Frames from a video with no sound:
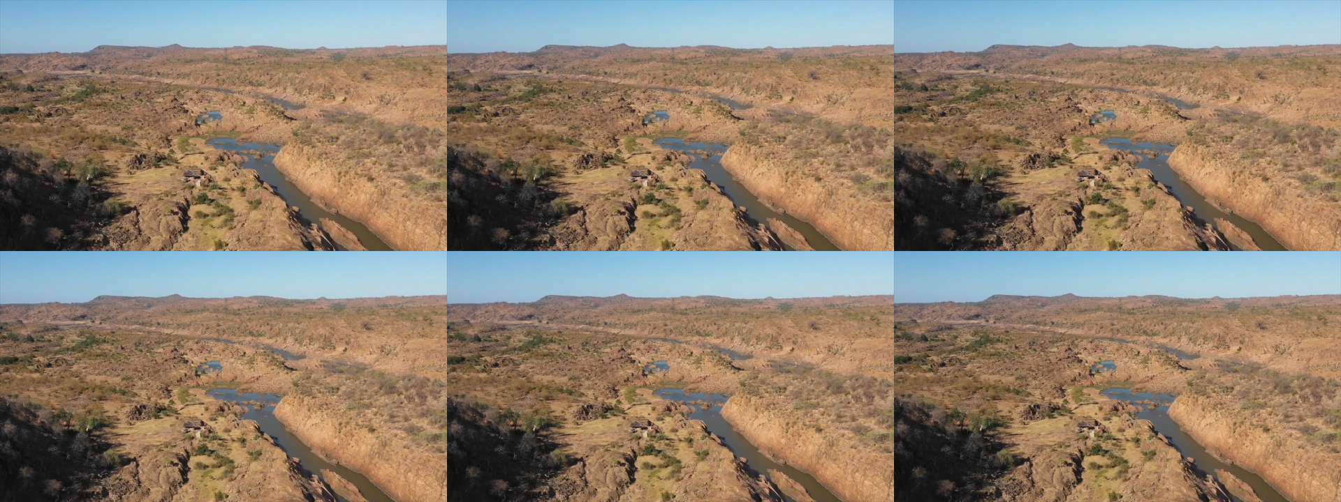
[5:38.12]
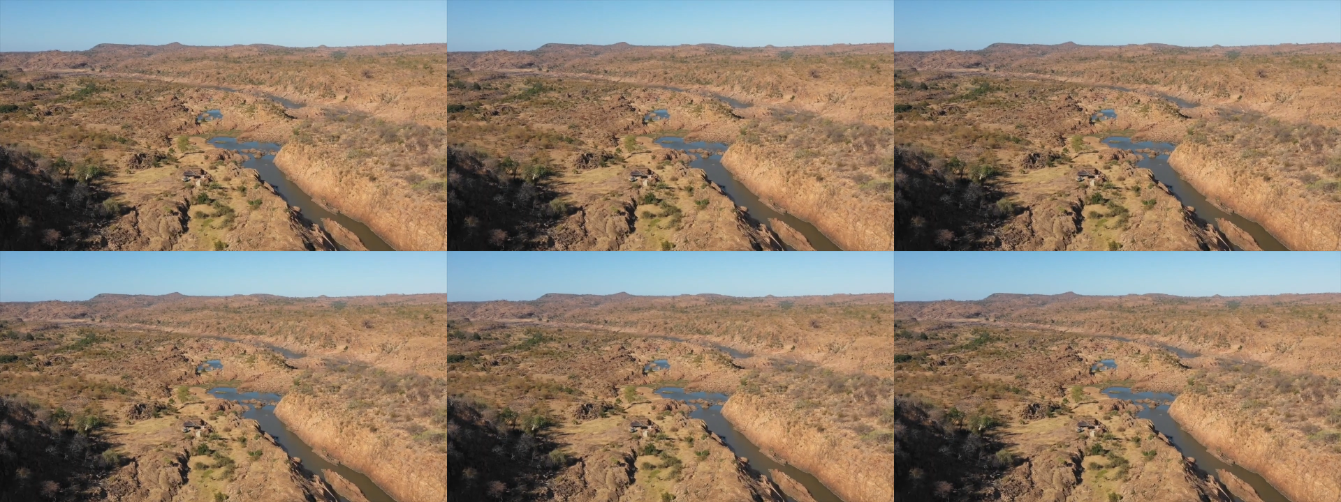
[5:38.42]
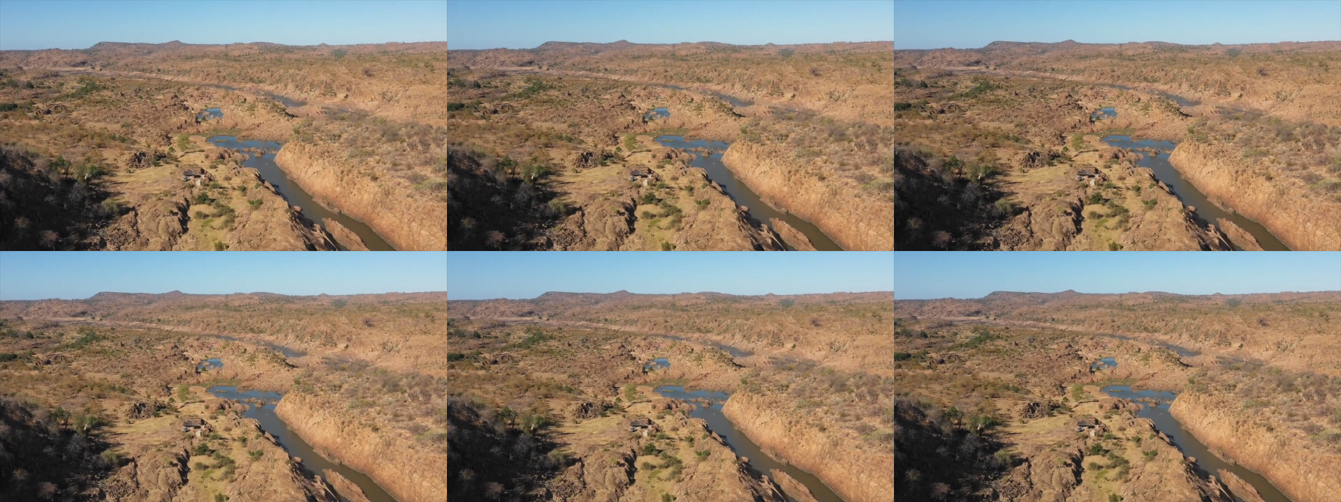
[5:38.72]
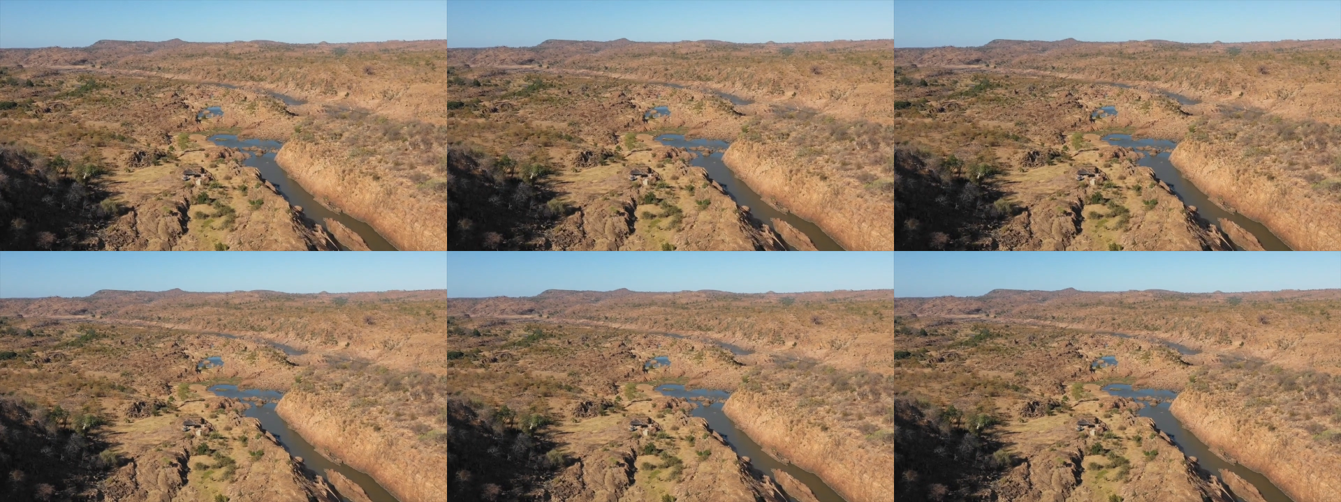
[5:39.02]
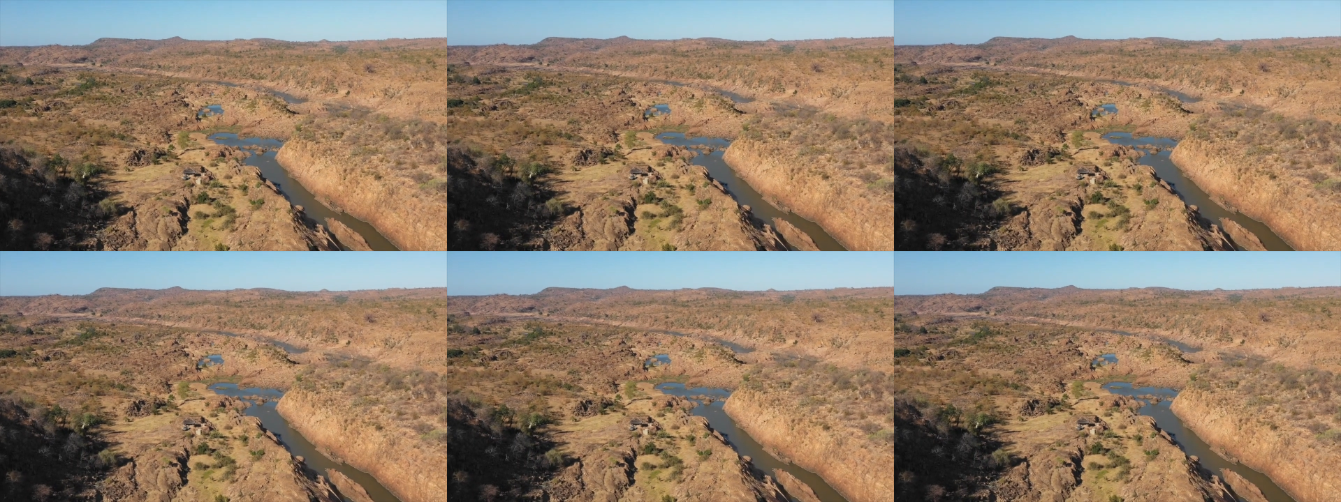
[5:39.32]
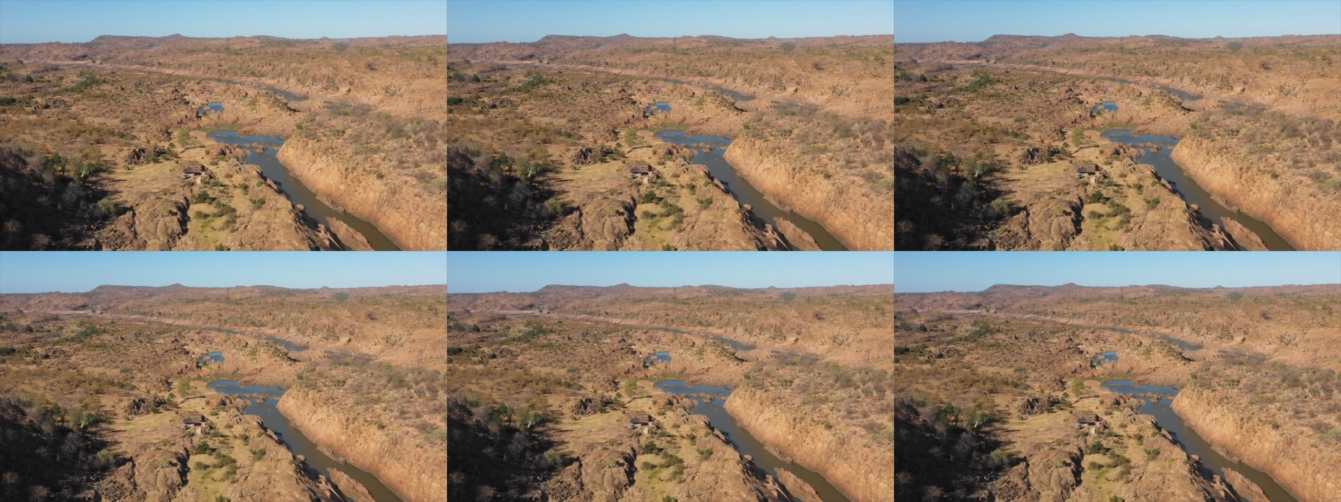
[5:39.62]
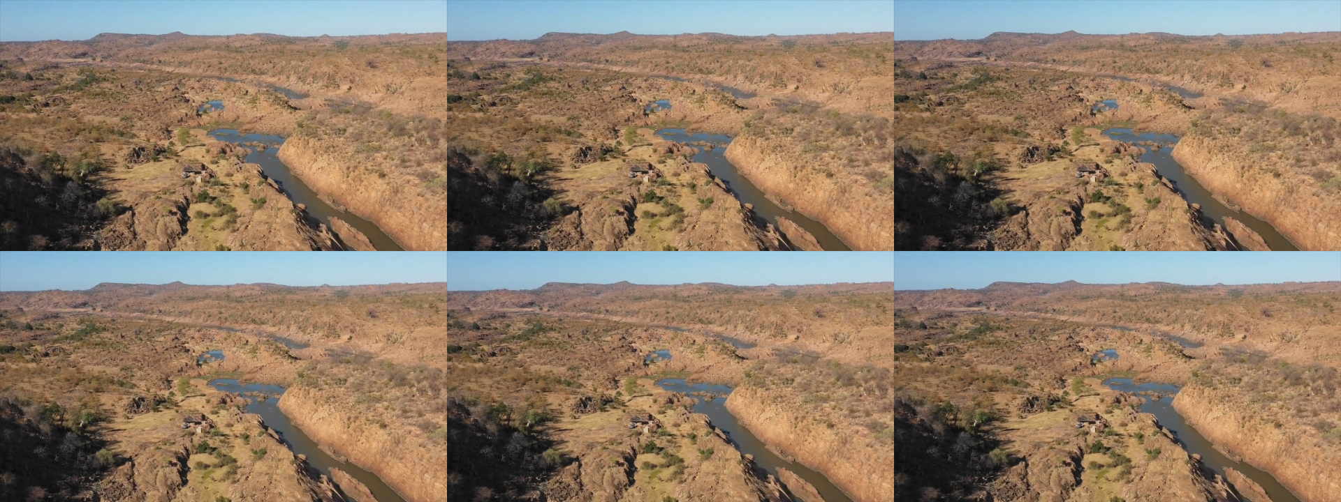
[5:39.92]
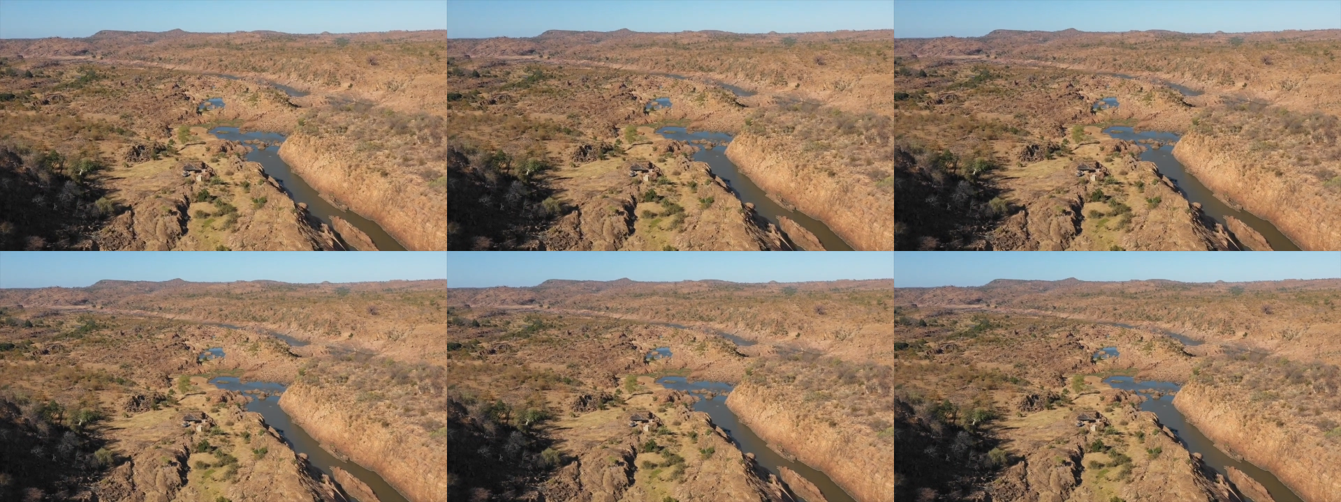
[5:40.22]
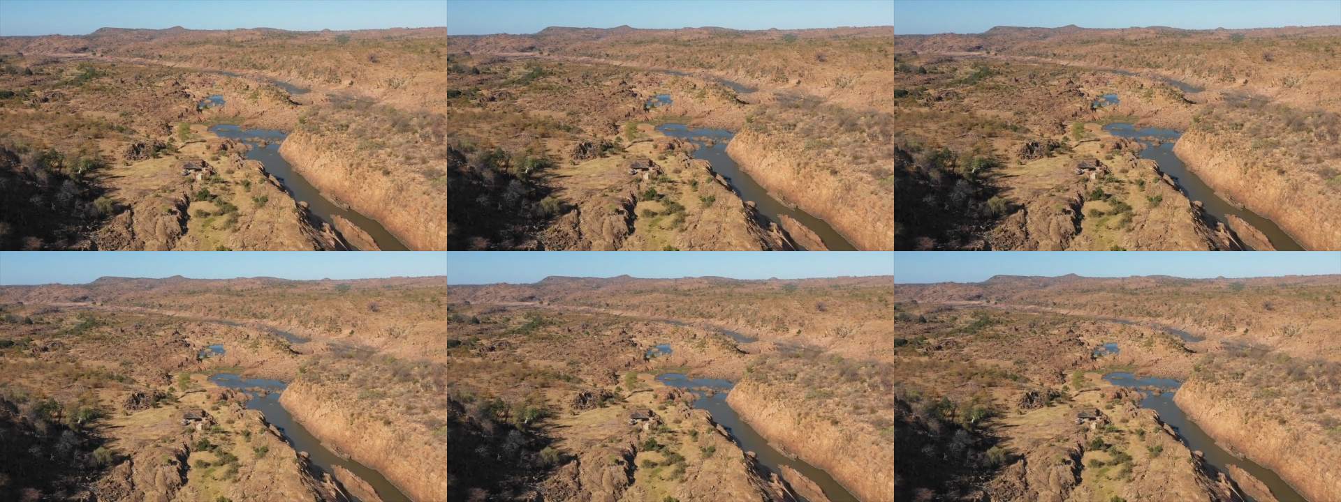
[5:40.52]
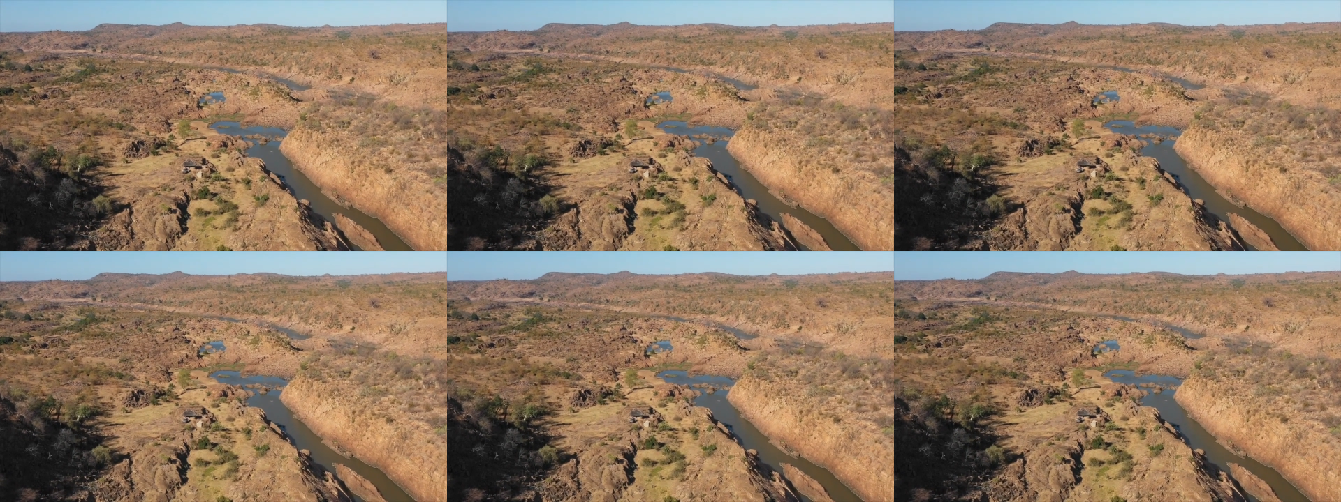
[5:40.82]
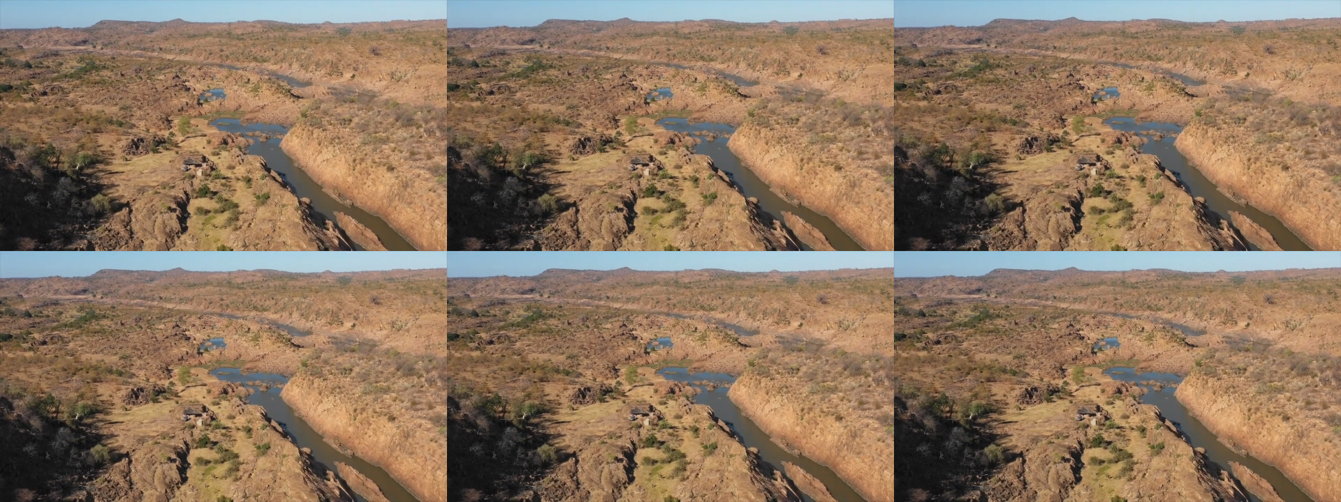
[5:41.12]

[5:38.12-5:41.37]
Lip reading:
[unreadable: no face in view]